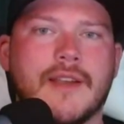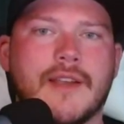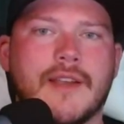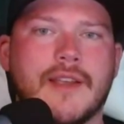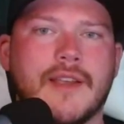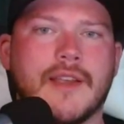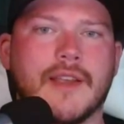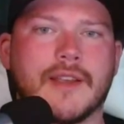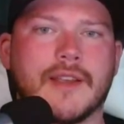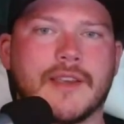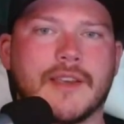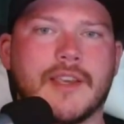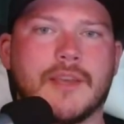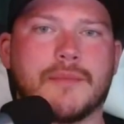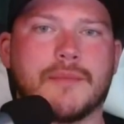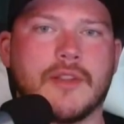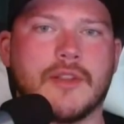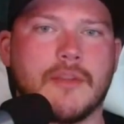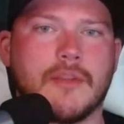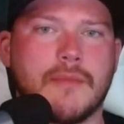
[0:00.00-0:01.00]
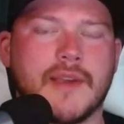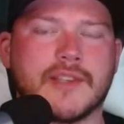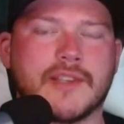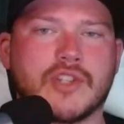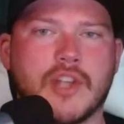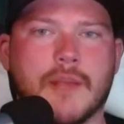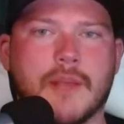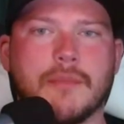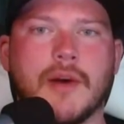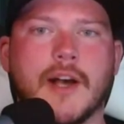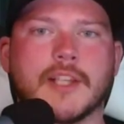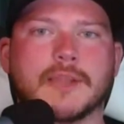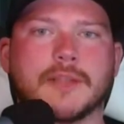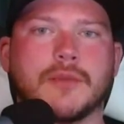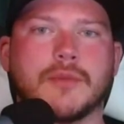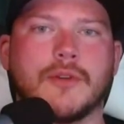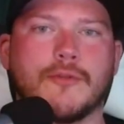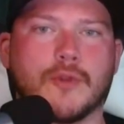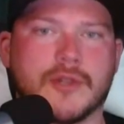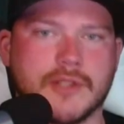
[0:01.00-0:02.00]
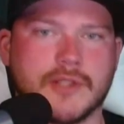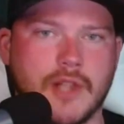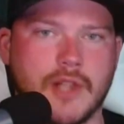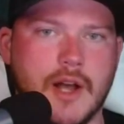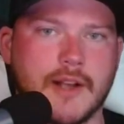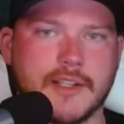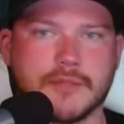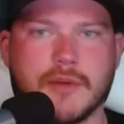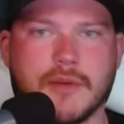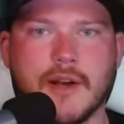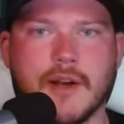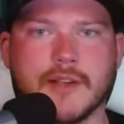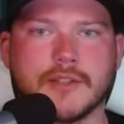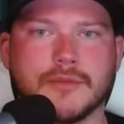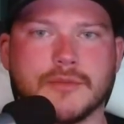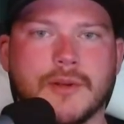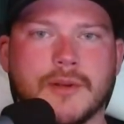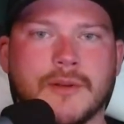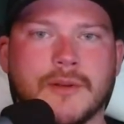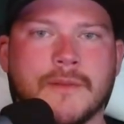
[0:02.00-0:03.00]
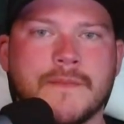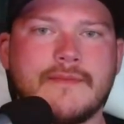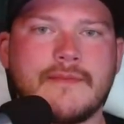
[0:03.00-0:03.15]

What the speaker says: and keep it in the best shape possible for as long as possible.